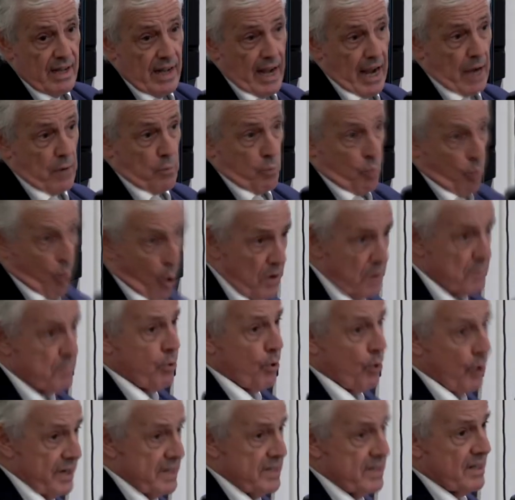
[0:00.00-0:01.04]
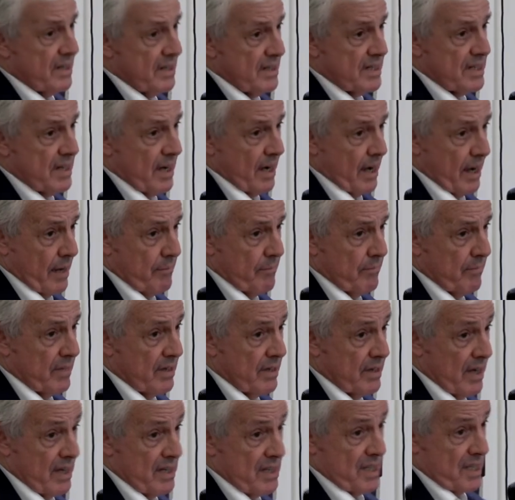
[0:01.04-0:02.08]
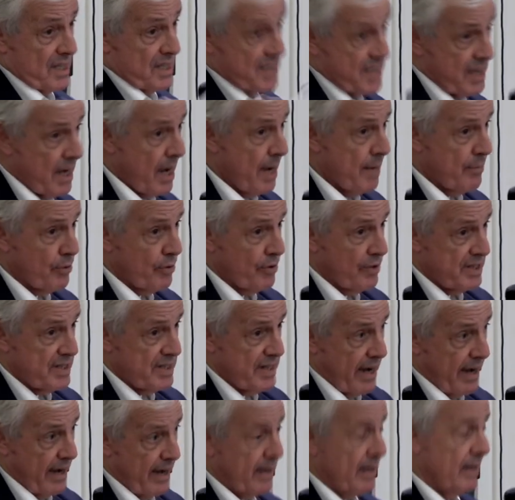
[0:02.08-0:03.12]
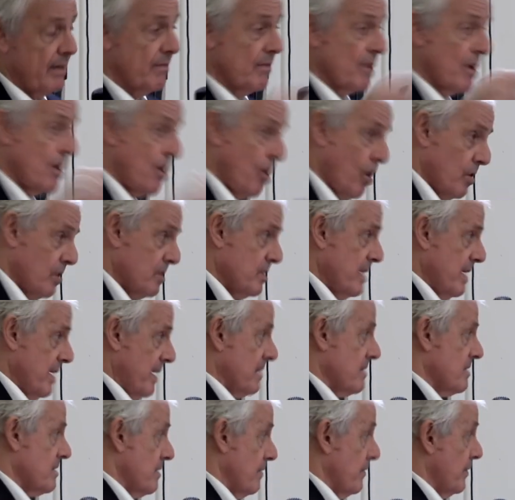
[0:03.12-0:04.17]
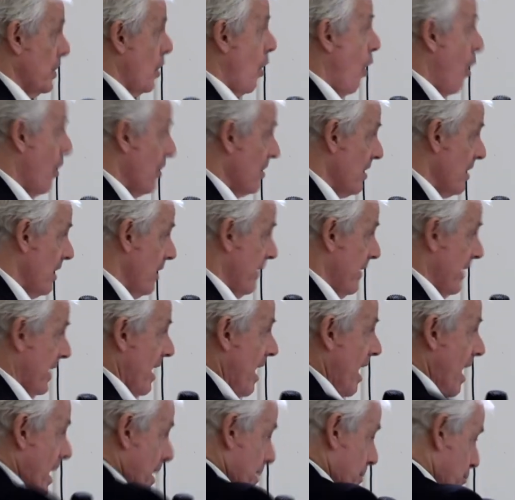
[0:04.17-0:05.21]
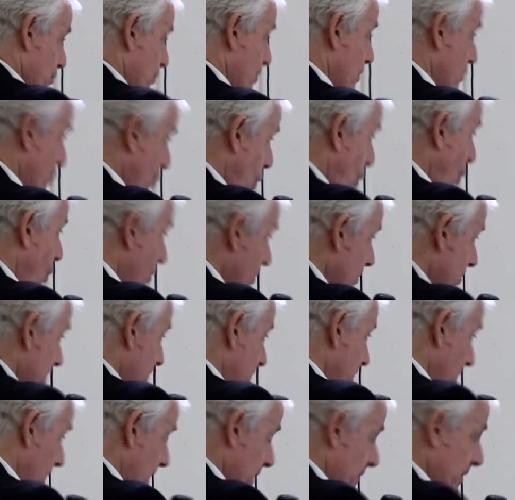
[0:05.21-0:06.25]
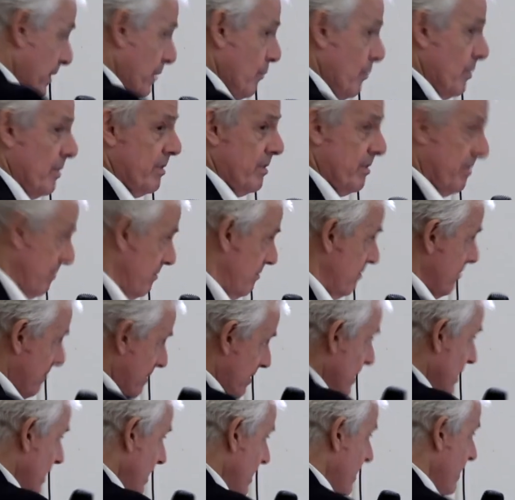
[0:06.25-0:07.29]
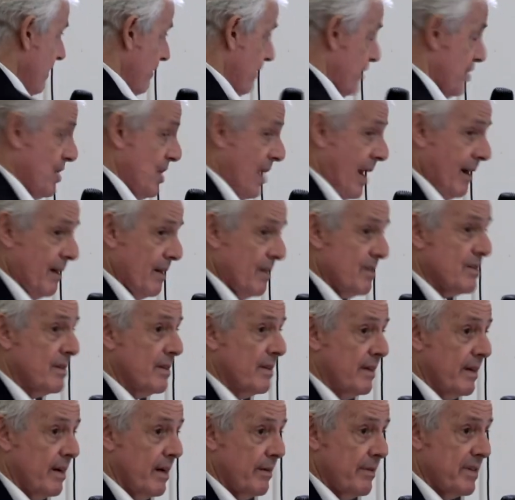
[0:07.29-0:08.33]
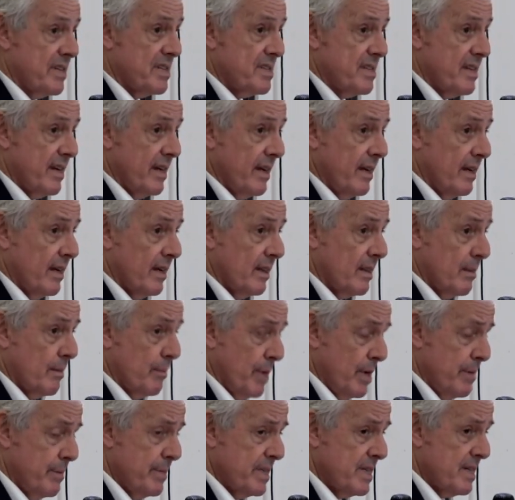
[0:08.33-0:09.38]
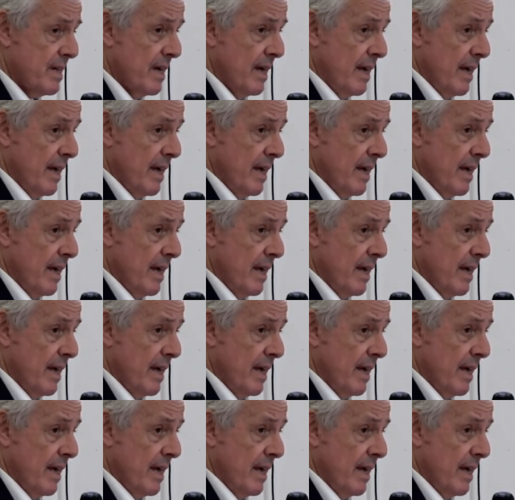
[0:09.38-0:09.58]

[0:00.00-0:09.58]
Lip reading: At what point in time does a cyber attack in the context of an ongoing hybrid war, you're living with the challenge in the OSCE at the moment,